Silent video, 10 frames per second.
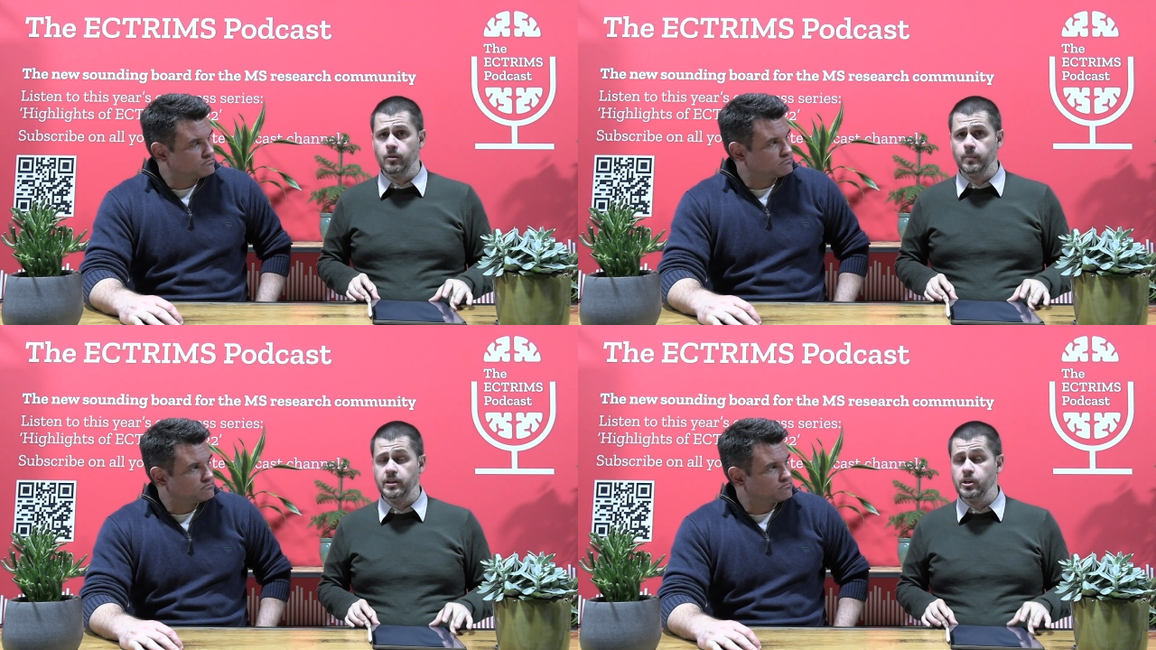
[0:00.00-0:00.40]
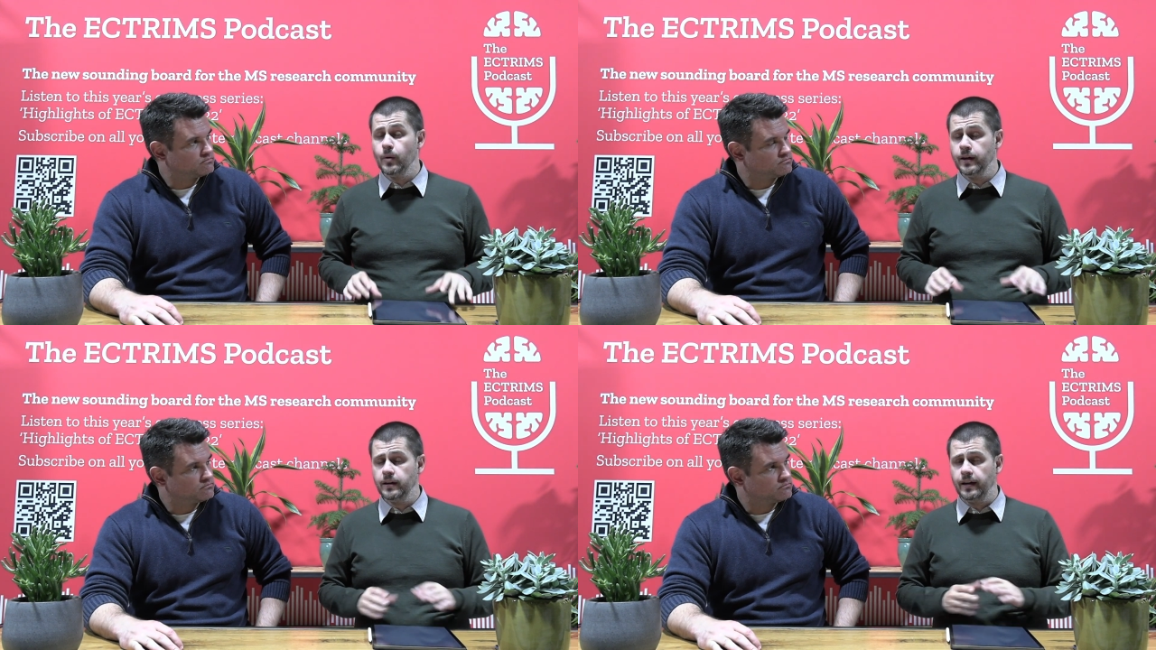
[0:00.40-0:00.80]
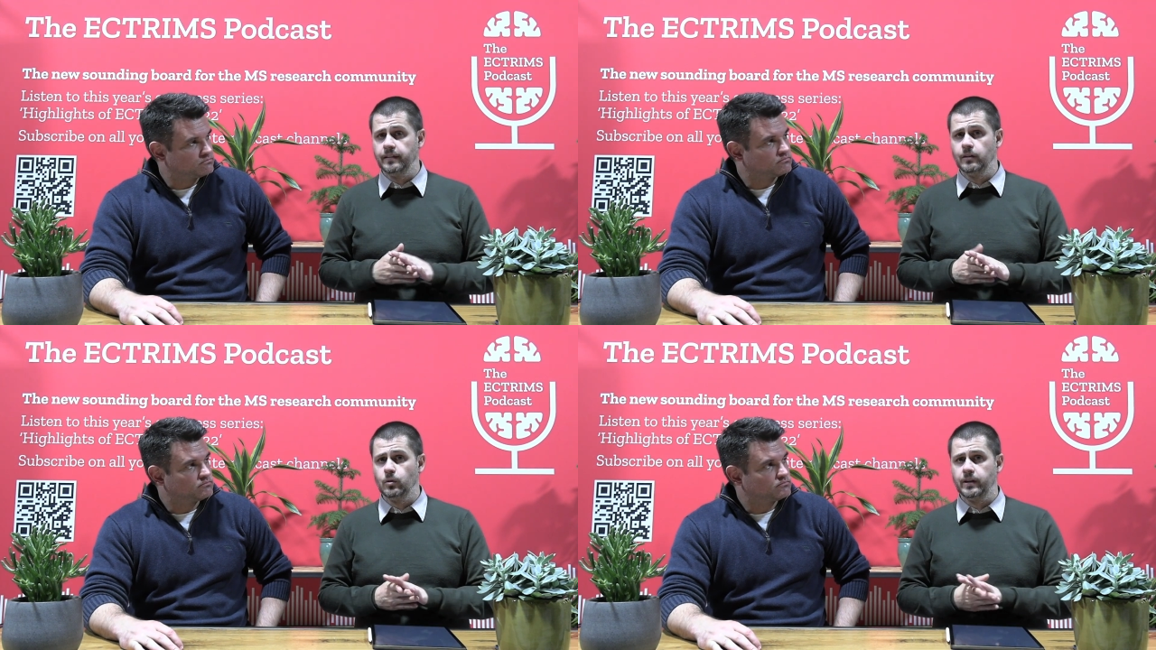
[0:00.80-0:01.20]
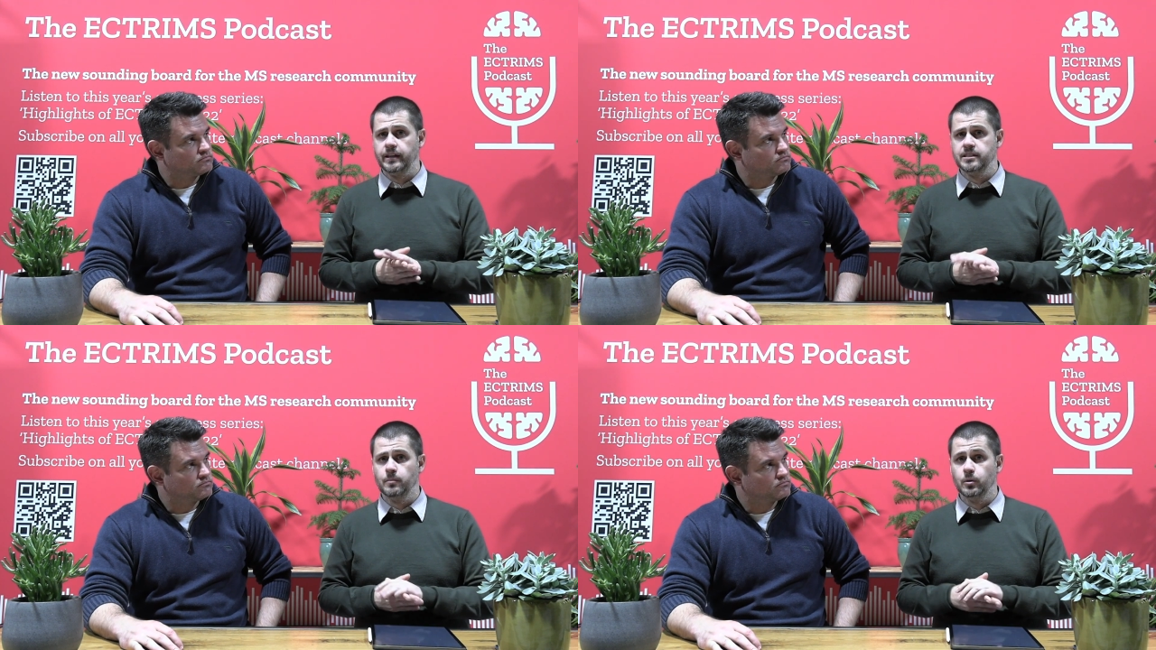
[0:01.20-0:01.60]
Speaker 1: a bit newer, and they're looking
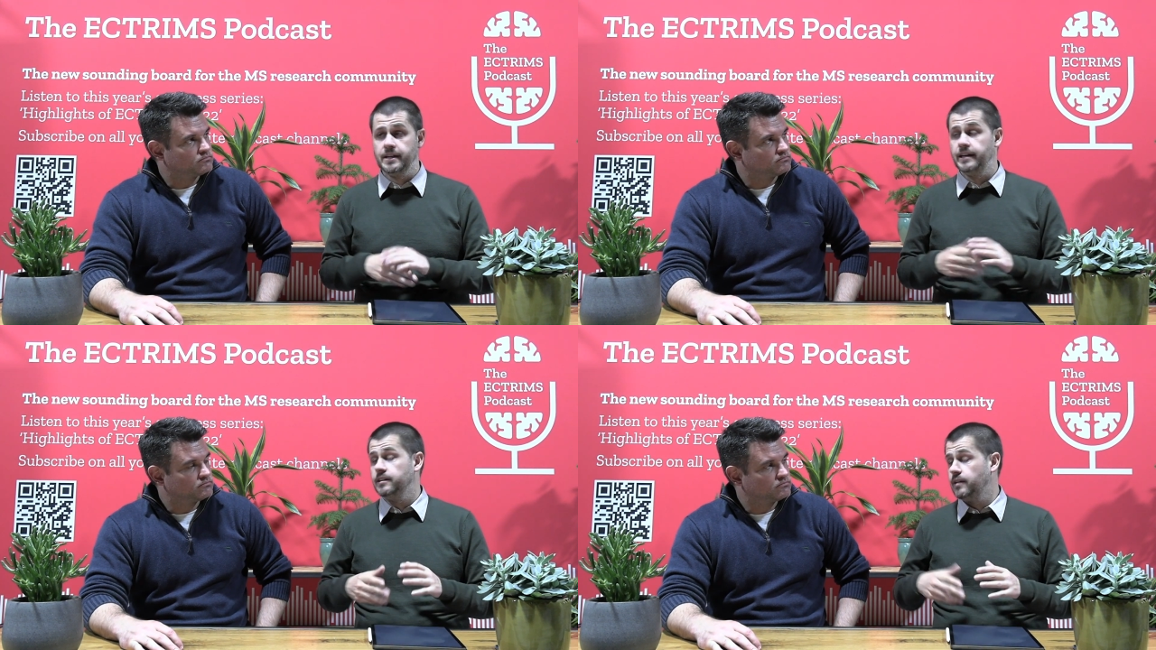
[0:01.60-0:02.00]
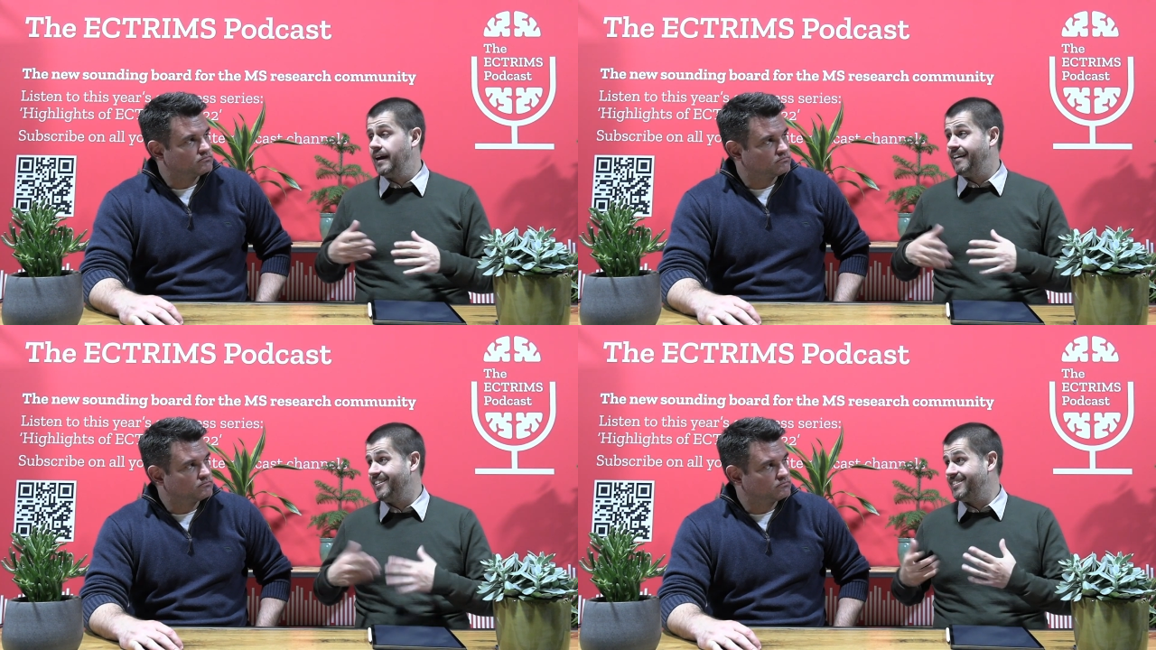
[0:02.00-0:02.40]
into more data. And I